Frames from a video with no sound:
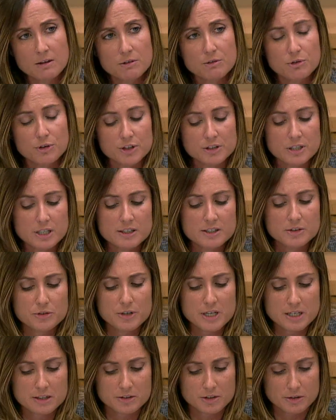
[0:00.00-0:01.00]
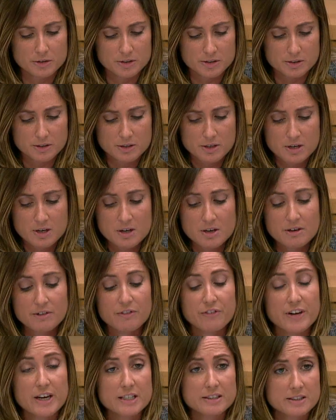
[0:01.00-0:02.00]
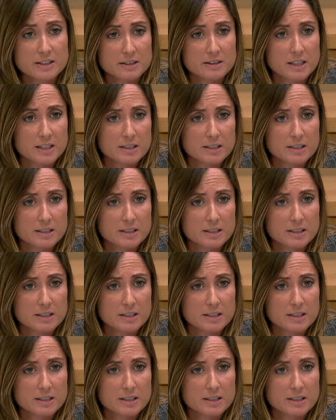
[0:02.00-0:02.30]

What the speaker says: For these reasons, facing